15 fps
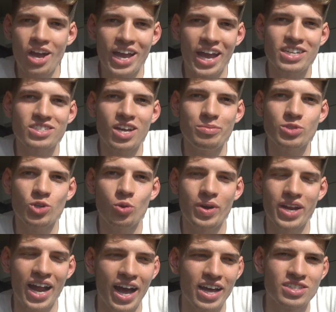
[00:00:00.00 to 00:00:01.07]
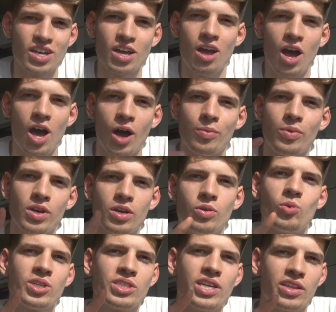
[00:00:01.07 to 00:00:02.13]
okay, it's time to call my dad. I'm gonna,
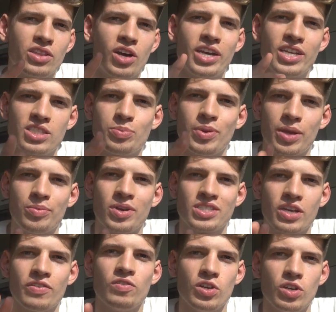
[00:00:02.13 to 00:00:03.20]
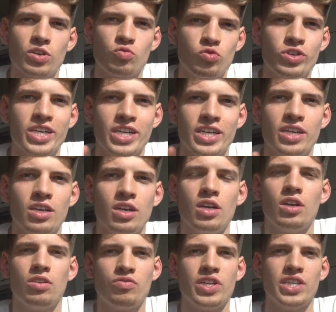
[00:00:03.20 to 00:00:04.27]
one sec, I need to make myself look really,
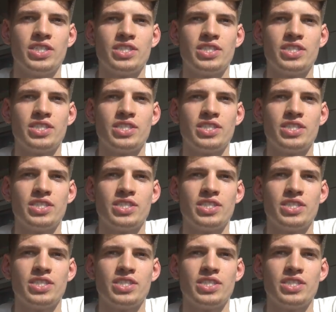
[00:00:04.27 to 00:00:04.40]
really